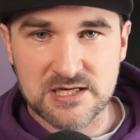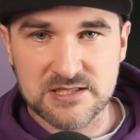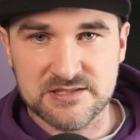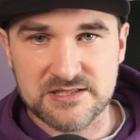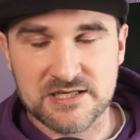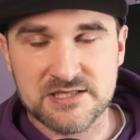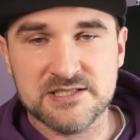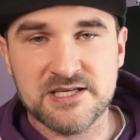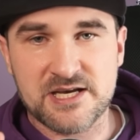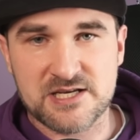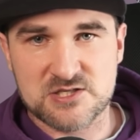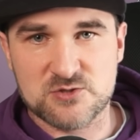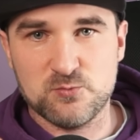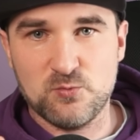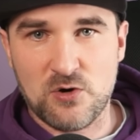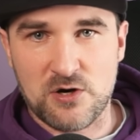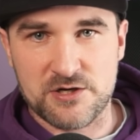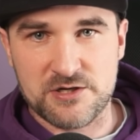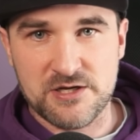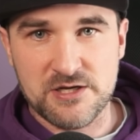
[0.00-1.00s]
Then guess
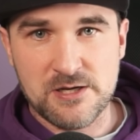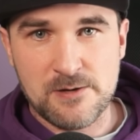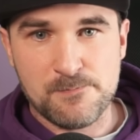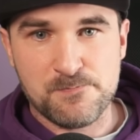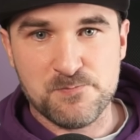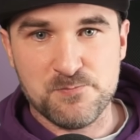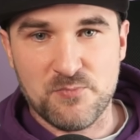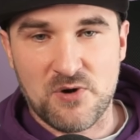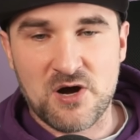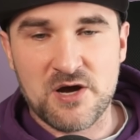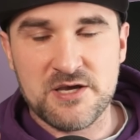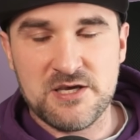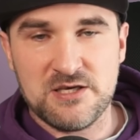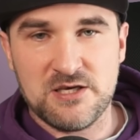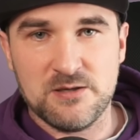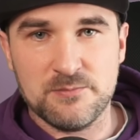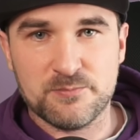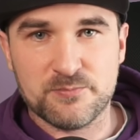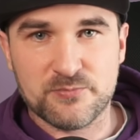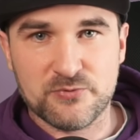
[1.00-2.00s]
what? My
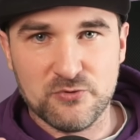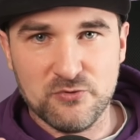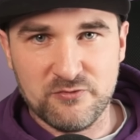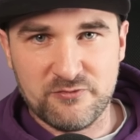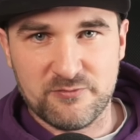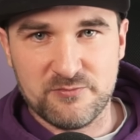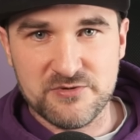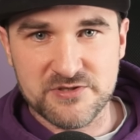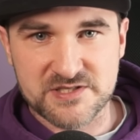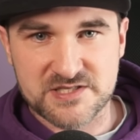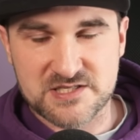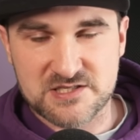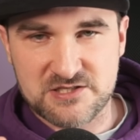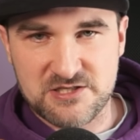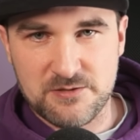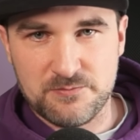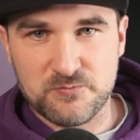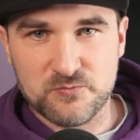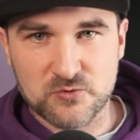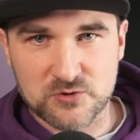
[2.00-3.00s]
improvements
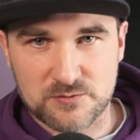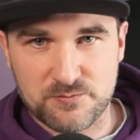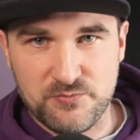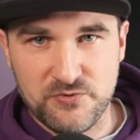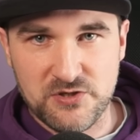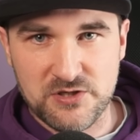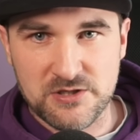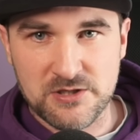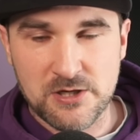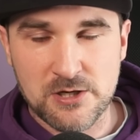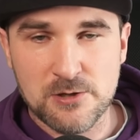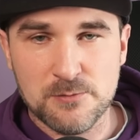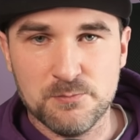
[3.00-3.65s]
tip would be